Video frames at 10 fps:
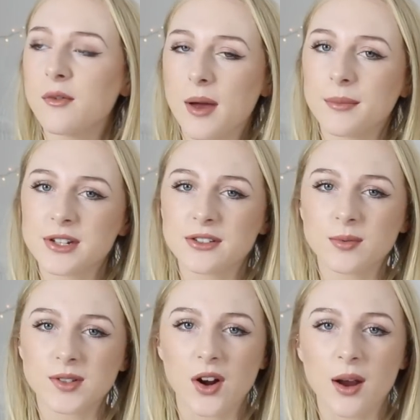Remember to
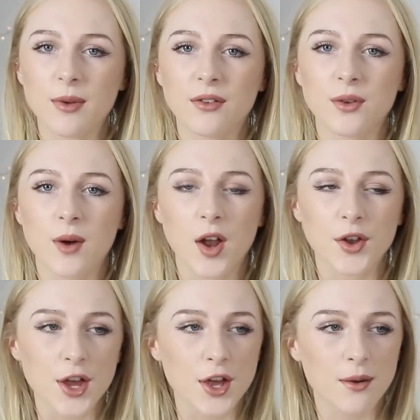subscribe if you
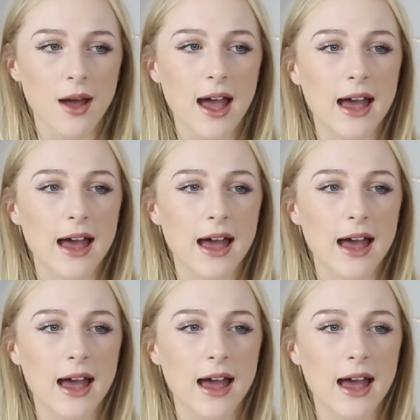are new,